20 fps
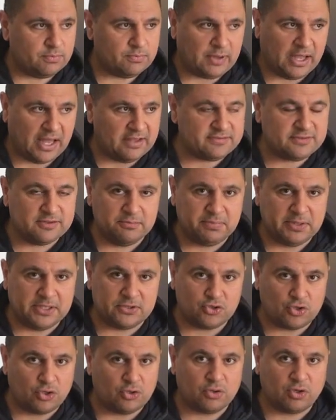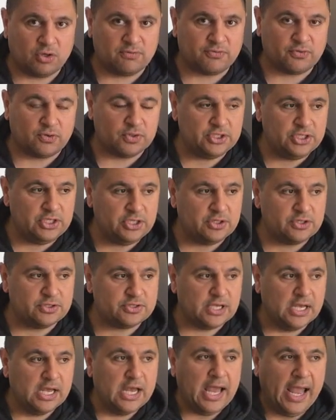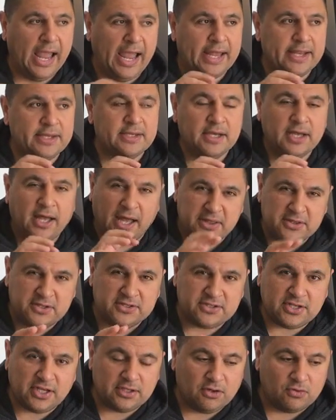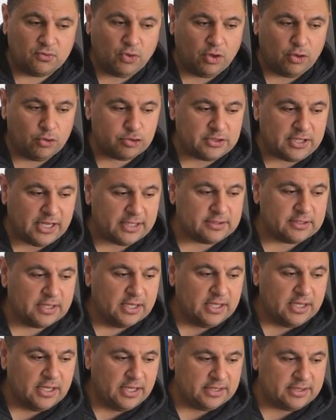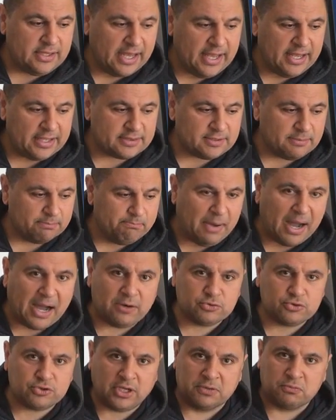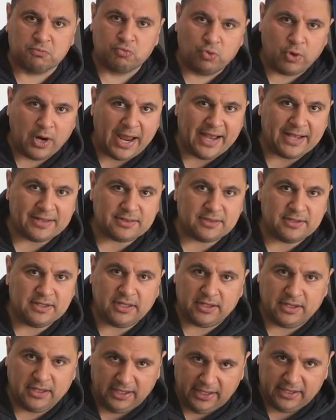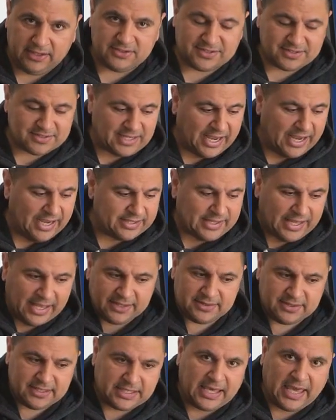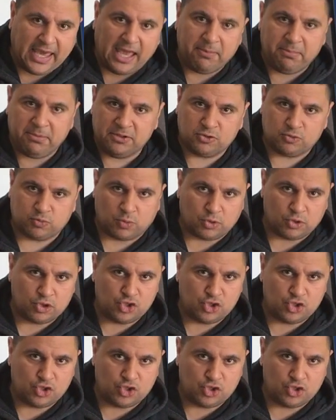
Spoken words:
hasn't been turned on for years, and the seller wrote that it had mouse and rat inside, and the cables were